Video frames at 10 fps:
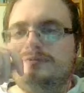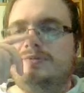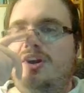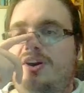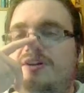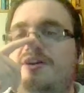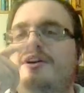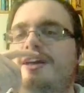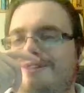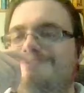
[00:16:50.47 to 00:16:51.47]
And
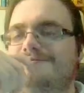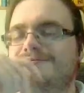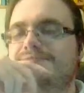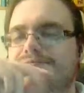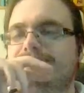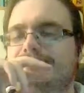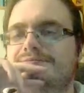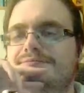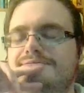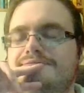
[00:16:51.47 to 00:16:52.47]
I remember
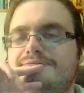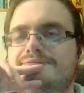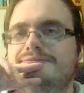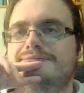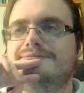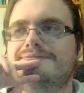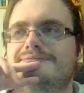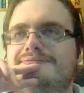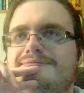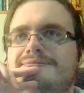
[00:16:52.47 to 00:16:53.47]
the